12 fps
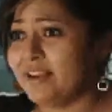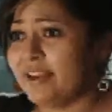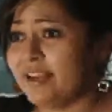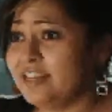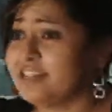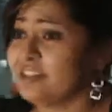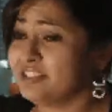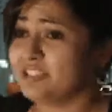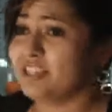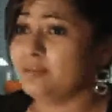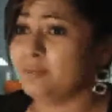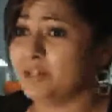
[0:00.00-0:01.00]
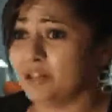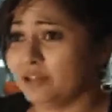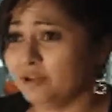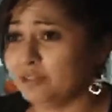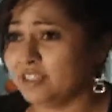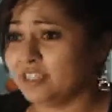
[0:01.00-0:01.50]
and it does need to be
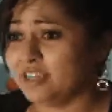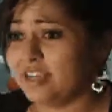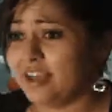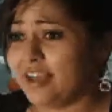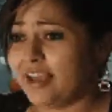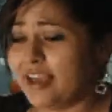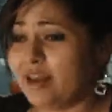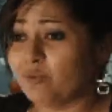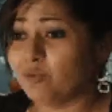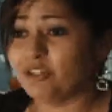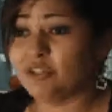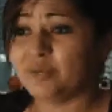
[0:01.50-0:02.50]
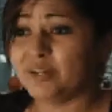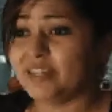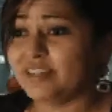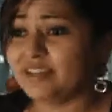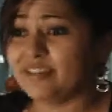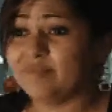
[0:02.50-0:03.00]
closed. And we're
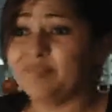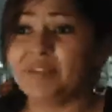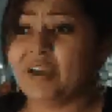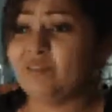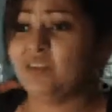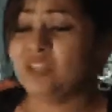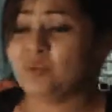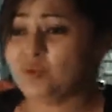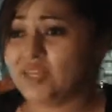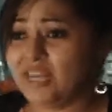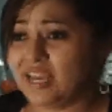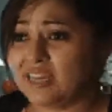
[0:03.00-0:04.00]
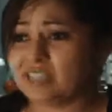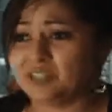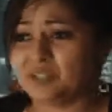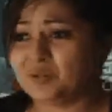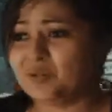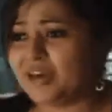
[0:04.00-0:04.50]
doing everything we can to
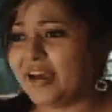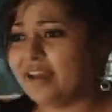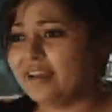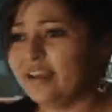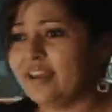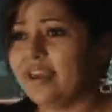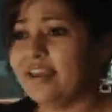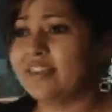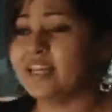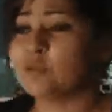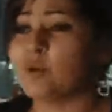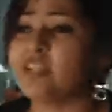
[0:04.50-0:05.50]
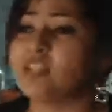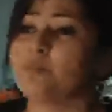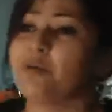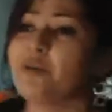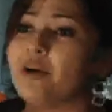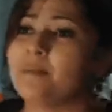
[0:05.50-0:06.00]
do that and that's why this
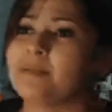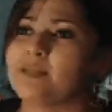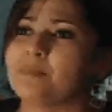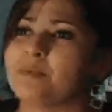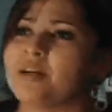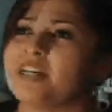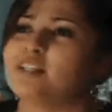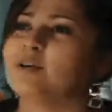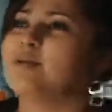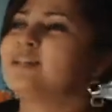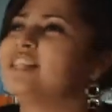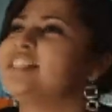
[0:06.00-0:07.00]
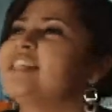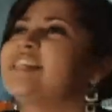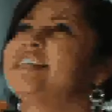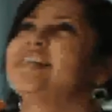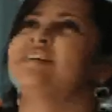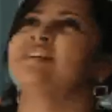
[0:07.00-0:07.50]
program is in place. So it just it
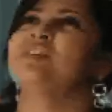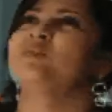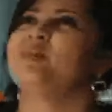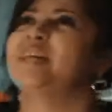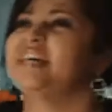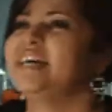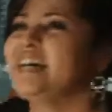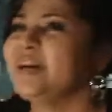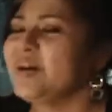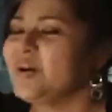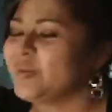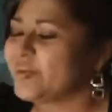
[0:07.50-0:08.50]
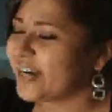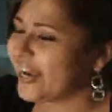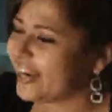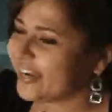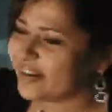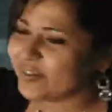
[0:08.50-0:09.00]
kills me when
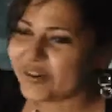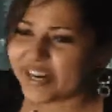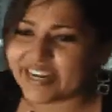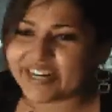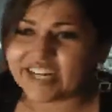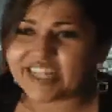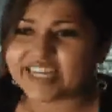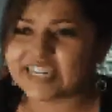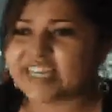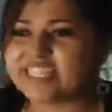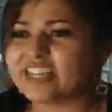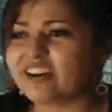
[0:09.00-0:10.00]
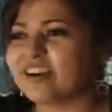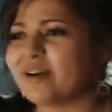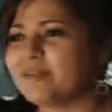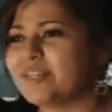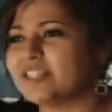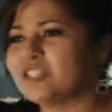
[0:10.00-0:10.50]
I when I hear that kids aren't
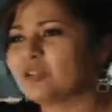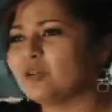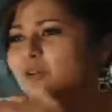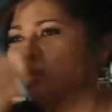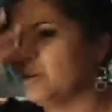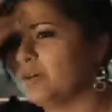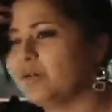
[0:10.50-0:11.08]
coming to school